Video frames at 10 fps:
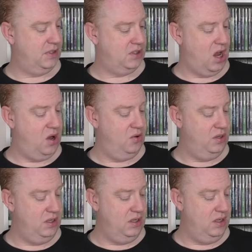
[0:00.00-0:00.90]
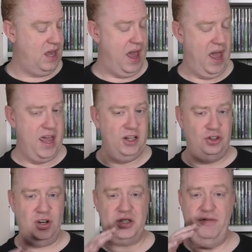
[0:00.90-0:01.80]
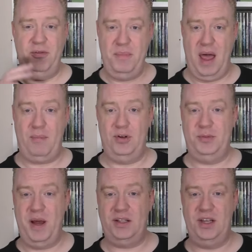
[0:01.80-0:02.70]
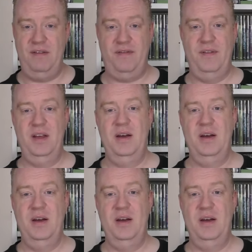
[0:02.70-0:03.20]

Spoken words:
So yeah, interesting from that perspective,